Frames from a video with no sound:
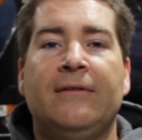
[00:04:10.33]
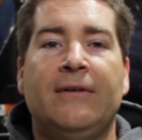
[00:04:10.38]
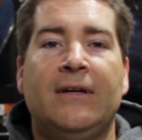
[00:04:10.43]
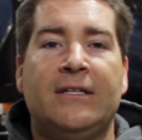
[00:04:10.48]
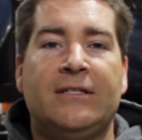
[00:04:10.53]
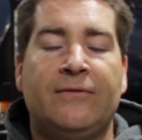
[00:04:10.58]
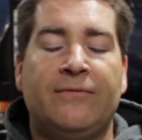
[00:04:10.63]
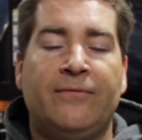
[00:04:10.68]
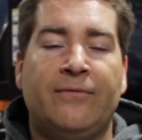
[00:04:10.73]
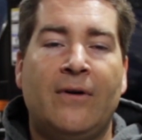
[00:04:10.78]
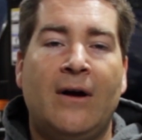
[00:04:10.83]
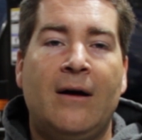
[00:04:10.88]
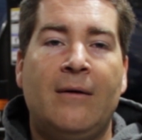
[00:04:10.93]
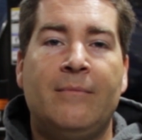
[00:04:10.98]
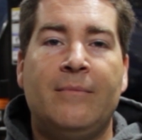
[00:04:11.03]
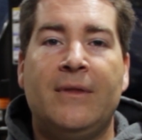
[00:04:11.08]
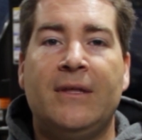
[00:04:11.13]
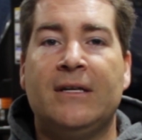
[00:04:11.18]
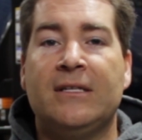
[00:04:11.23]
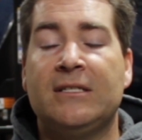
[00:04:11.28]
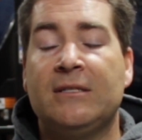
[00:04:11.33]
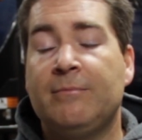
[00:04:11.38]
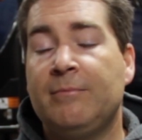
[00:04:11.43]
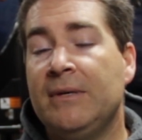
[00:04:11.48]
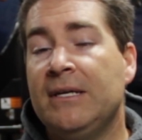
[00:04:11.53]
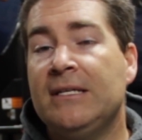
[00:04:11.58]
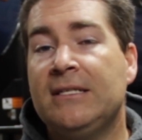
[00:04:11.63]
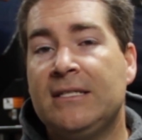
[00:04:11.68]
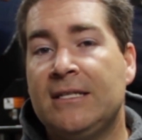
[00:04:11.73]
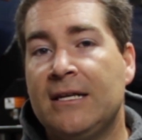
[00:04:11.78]
As from the
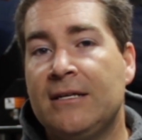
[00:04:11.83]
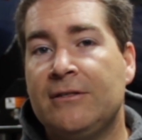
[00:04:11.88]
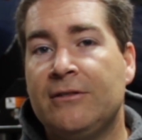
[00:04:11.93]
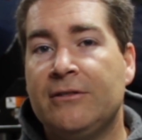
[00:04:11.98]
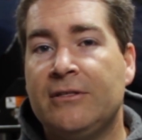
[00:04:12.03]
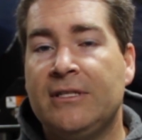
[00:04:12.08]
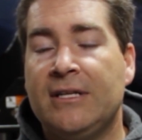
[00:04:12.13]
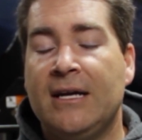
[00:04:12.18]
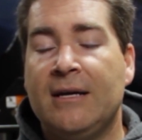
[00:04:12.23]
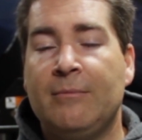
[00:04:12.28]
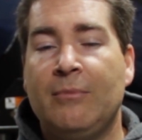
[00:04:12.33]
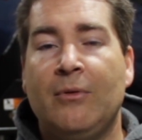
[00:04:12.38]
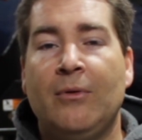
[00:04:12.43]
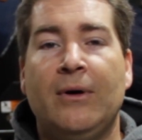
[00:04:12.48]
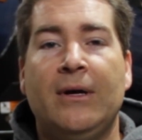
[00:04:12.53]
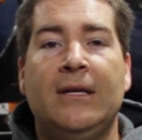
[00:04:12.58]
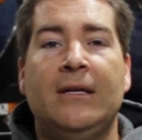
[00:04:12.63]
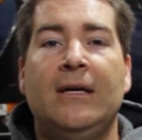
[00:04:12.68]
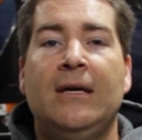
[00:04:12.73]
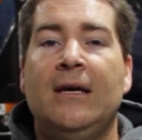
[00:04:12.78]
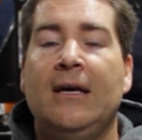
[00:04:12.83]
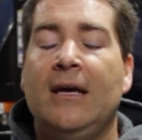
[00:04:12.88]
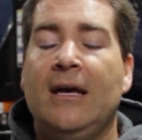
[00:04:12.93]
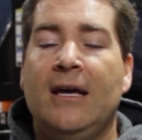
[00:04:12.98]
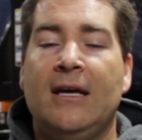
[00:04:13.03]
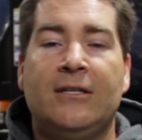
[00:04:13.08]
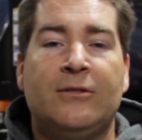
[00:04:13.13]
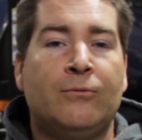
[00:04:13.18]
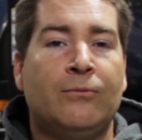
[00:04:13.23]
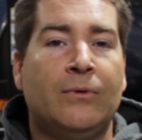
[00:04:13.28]
speed sensor standpoint,
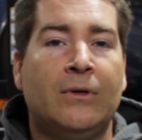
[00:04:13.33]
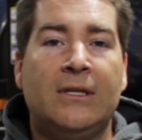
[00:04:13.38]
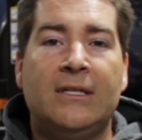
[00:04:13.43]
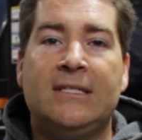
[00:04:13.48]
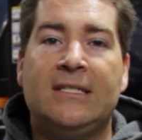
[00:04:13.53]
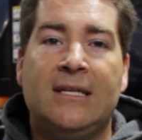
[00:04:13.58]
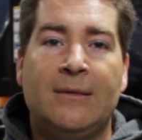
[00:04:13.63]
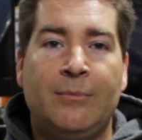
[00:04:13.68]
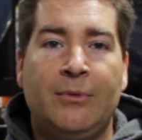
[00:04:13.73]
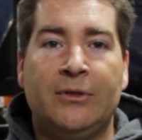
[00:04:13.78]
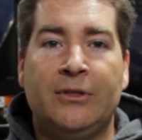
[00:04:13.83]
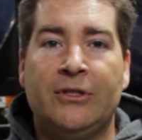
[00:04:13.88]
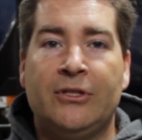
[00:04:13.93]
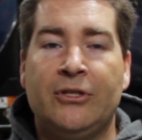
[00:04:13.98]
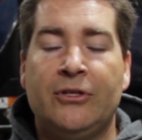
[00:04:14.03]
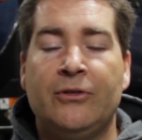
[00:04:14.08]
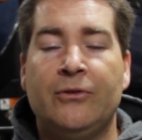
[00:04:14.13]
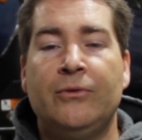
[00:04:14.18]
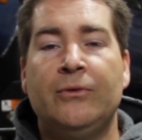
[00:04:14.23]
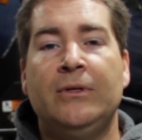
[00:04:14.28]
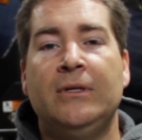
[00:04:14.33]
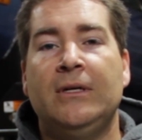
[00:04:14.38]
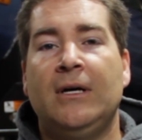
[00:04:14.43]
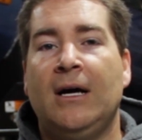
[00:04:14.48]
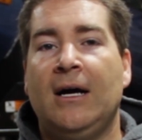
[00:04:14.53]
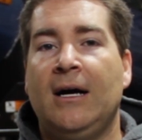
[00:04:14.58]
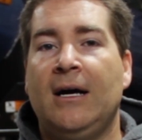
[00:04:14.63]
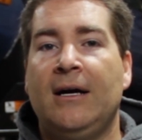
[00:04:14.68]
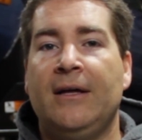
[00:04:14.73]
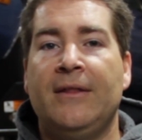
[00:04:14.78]
it's really simple to do.
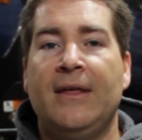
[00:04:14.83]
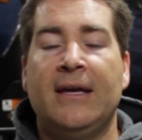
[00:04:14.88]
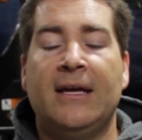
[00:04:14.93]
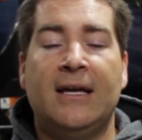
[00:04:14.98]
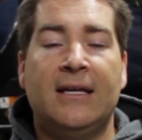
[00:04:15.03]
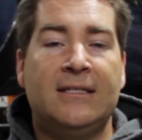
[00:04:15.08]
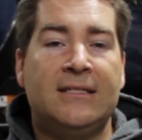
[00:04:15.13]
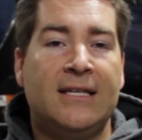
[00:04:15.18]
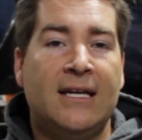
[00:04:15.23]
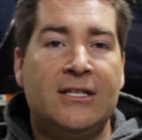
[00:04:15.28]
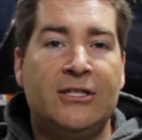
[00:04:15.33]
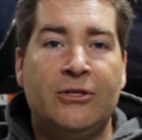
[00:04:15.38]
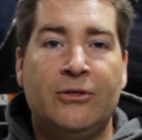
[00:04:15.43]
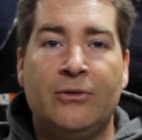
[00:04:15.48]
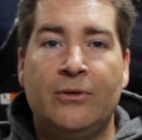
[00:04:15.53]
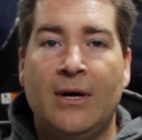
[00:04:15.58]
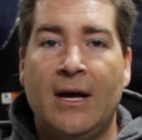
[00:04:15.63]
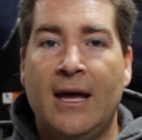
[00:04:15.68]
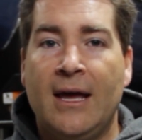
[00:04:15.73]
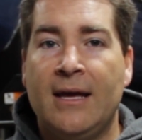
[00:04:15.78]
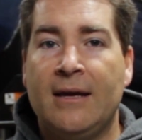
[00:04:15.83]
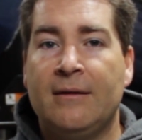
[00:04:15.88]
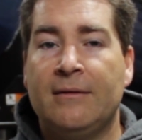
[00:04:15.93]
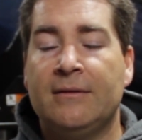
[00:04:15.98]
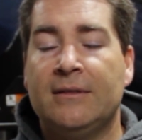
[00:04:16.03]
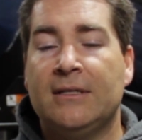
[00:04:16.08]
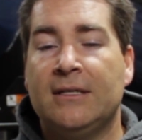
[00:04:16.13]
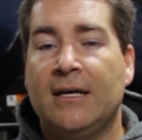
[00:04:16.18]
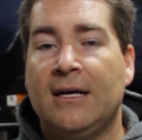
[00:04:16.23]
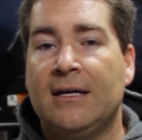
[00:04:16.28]
They send you
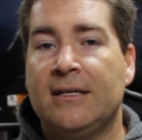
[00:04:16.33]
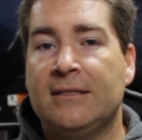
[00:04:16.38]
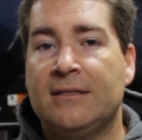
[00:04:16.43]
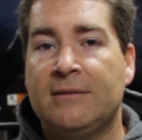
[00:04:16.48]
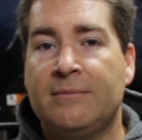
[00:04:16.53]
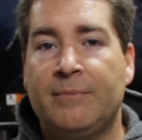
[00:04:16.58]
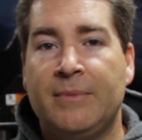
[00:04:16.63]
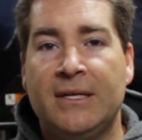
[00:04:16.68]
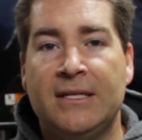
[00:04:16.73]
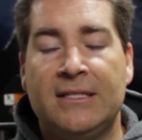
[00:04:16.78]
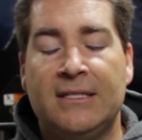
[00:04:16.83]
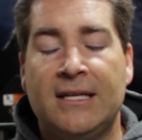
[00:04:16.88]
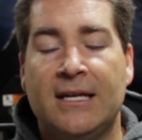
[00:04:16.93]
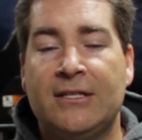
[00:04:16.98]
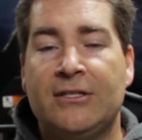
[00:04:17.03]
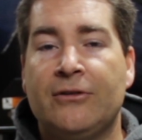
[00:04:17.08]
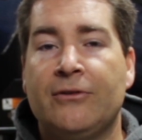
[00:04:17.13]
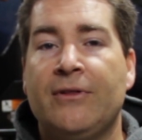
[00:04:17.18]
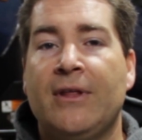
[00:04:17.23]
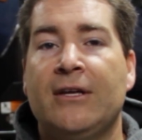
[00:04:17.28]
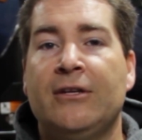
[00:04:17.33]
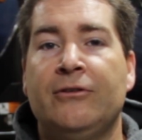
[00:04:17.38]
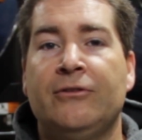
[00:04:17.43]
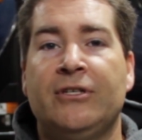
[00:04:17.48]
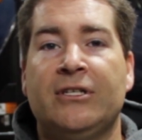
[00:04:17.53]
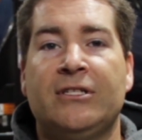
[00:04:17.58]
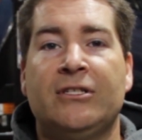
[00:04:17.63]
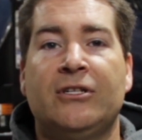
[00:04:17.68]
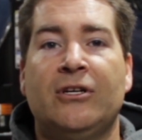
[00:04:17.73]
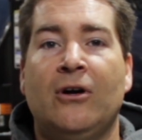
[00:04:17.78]
a speed sensor that you
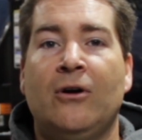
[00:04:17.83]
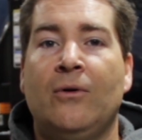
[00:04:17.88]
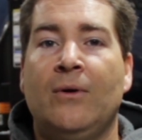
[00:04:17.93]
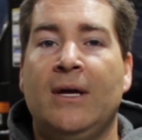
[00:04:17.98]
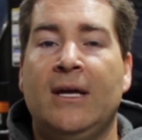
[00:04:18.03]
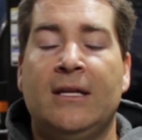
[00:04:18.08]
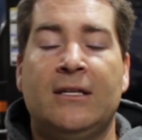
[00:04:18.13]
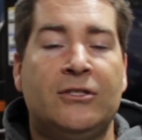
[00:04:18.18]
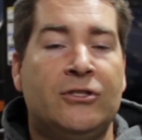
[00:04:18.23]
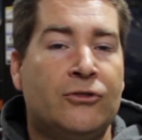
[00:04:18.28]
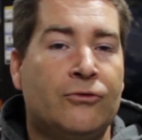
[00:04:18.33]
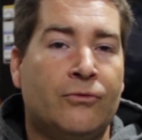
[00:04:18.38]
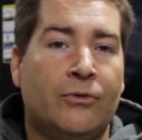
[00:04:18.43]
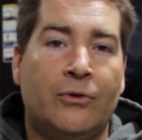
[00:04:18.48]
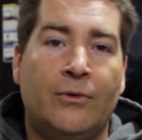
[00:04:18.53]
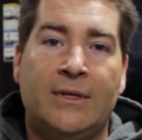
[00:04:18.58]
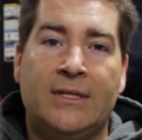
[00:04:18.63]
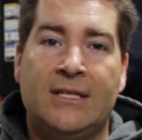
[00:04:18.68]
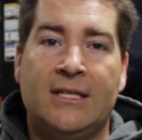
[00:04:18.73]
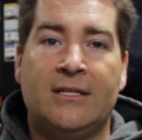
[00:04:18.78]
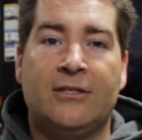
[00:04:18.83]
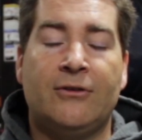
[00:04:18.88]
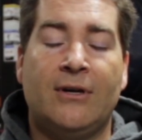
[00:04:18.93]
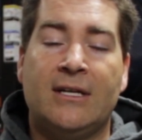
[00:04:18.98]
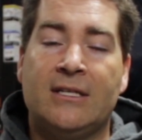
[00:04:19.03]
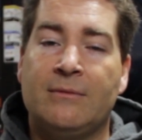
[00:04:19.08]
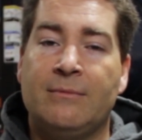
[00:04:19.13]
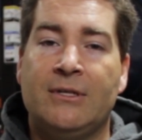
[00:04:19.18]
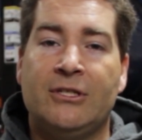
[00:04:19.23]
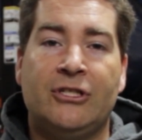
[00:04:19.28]
just go in, screw into the
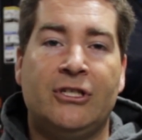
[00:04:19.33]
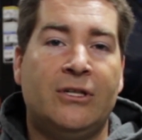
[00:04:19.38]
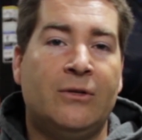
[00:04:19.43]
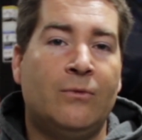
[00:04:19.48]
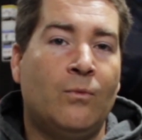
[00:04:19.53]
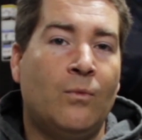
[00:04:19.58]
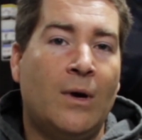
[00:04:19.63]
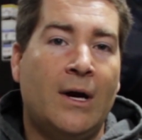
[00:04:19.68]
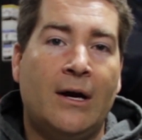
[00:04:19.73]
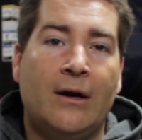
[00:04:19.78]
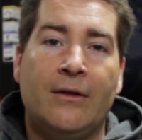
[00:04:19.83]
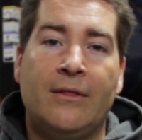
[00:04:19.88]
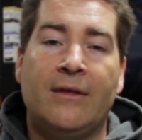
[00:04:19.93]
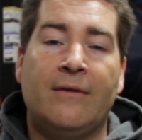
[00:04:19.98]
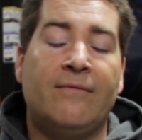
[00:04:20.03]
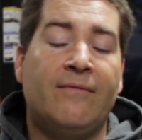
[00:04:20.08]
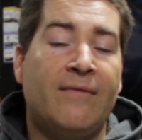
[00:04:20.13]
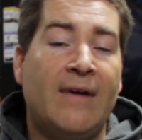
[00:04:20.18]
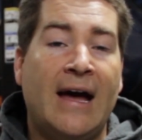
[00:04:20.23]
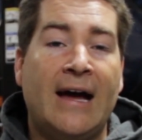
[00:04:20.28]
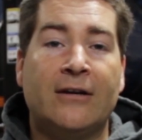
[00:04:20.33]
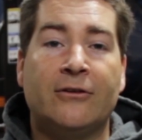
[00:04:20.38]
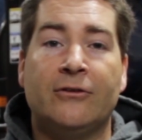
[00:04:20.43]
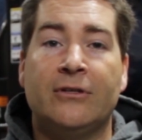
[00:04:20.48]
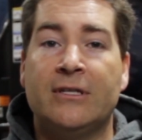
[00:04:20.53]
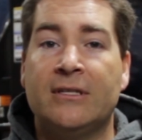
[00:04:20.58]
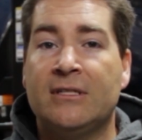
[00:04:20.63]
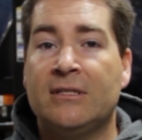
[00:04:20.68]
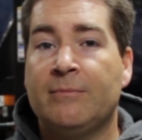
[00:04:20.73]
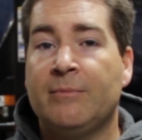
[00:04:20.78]
transmission where the
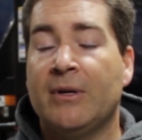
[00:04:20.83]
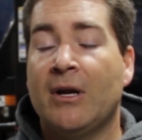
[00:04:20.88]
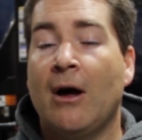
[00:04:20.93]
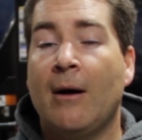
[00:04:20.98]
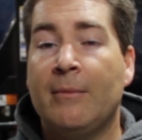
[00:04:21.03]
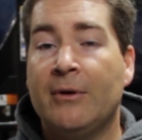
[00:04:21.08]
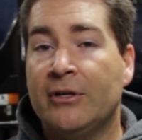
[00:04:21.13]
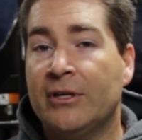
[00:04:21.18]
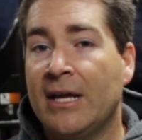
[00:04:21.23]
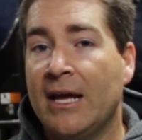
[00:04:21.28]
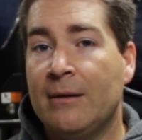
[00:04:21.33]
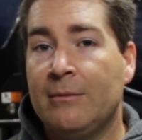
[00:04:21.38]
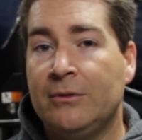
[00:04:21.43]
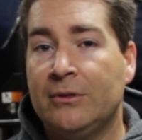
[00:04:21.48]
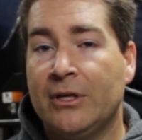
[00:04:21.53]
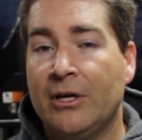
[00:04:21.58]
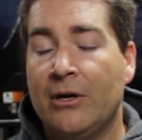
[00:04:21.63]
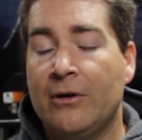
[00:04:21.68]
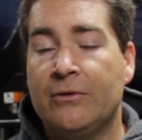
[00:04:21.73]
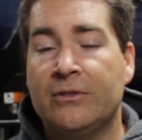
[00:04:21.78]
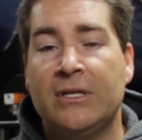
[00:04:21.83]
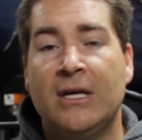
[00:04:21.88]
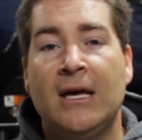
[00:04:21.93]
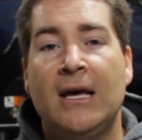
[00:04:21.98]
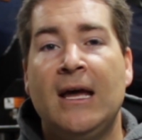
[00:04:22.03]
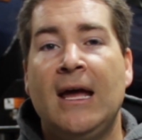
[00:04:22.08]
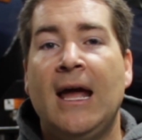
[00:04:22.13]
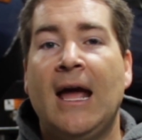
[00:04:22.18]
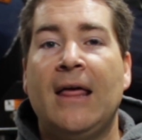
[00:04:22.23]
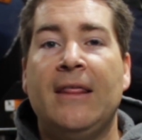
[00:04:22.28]
factory speedometer cable goes,
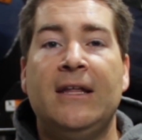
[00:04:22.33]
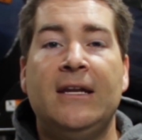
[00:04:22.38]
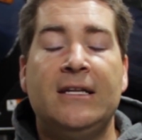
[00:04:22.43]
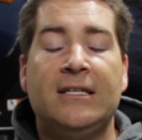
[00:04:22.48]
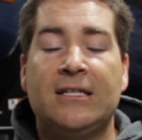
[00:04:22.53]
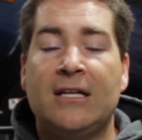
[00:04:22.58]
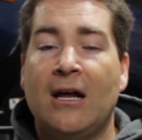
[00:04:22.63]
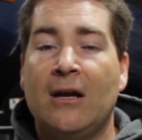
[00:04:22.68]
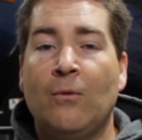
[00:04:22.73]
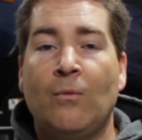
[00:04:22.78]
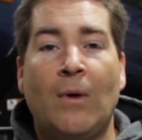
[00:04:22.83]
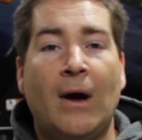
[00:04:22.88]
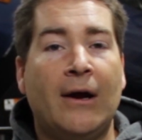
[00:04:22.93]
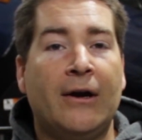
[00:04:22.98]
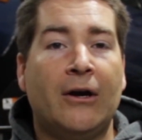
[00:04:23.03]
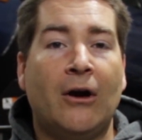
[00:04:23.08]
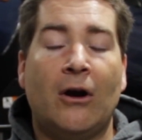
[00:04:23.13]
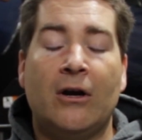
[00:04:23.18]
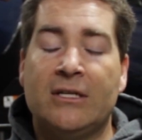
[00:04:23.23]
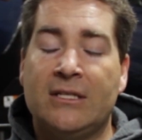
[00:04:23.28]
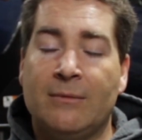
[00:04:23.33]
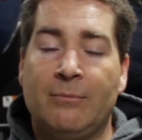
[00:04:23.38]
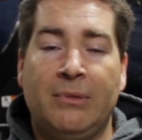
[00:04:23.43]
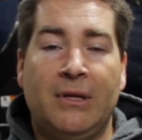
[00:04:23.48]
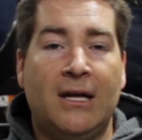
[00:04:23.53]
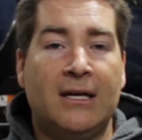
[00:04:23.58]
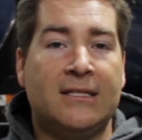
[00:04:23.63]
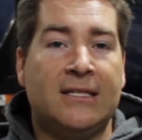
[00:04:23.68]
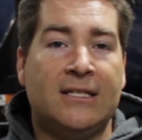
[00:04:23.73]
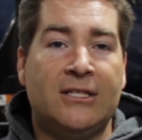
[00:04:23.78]
and then it's got a wiring harness that
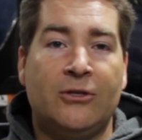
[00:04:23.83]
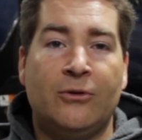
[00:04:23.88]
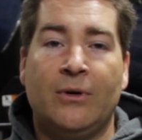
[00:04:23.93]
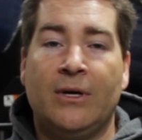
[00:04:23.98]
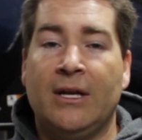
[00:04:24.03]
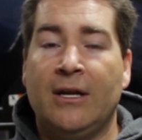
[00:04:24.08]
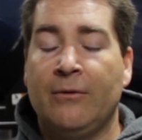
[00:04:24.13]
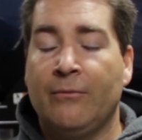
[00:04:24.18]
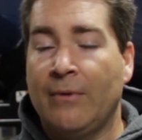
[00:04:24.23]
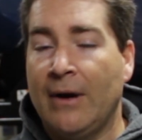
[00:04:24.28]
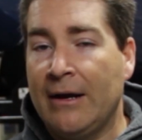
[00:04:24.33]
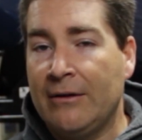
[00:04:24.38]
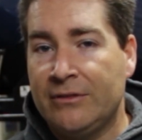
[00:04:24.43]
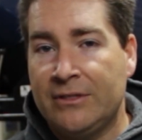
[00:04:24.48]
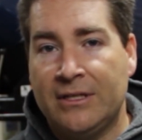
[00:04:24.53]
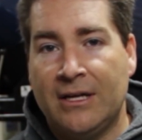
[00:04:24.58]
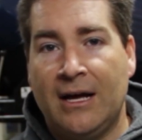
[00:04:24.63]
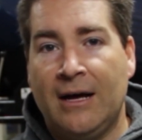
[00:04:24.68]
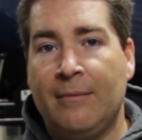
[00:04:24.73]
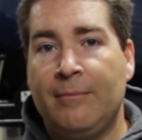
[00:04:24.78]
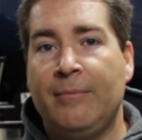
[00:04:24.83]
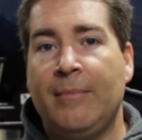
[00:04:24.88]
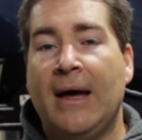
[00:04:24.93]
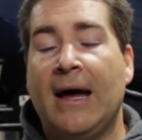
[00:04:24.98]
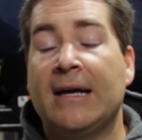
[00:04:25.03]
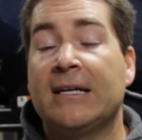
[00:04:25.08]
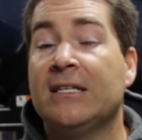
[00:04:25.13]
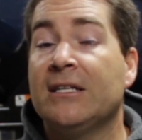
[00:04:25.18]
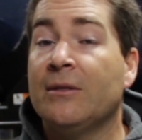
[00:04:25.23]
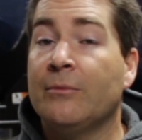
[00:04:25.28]
plugs into it and routes up
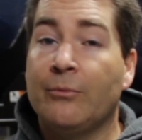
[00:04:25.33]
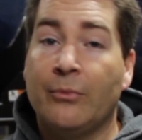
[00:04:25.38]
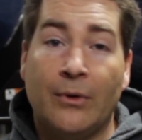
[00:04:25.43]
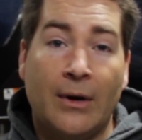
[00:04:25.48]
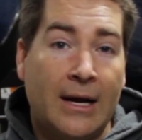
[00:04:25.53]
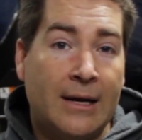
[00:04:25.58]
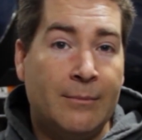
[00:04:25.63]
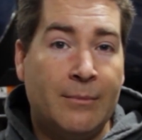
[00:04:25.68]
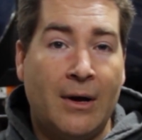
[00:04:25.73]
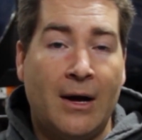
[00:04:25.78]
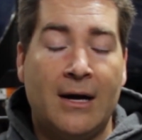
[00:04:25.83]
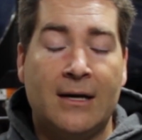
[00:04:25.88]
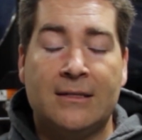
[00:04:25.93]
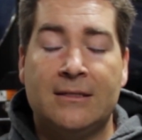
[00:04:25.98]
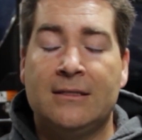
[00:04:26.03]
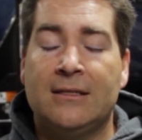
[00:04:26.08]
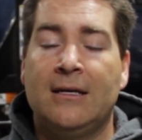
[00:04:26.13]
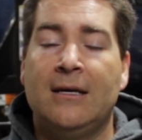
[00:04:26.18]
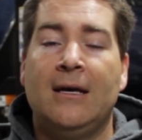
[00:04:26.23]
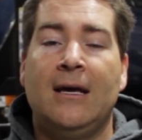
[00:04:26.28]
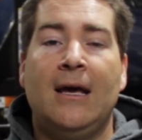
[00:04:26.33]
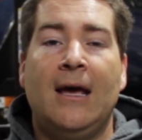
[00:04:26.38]
back to the brain box.